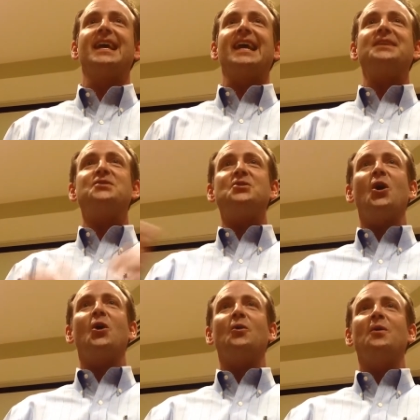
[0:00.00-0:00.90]
And
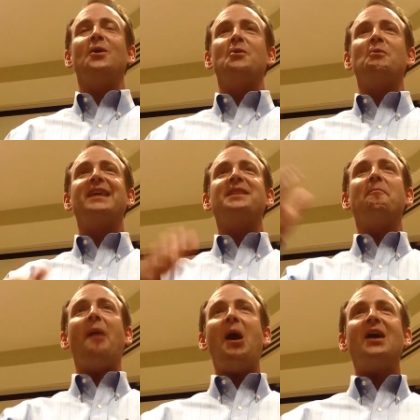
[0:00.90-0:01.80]
so we get the
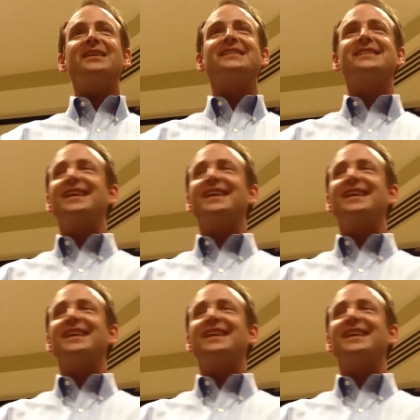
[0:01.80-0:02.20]
box,